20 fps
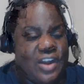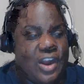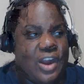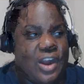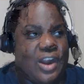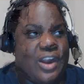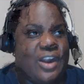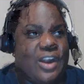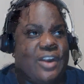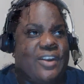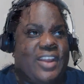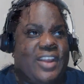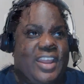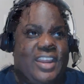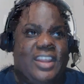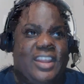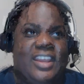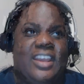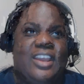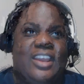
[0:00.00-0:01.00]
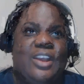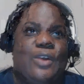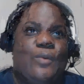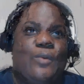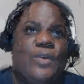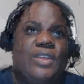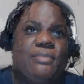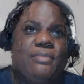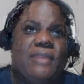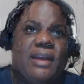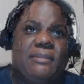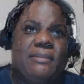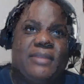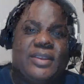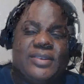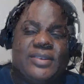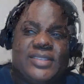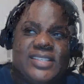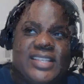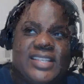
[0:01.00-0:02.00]
far and with my
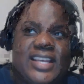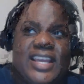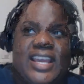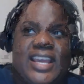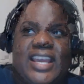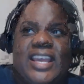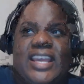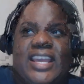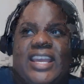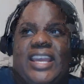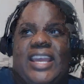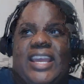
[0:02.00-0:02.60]
music.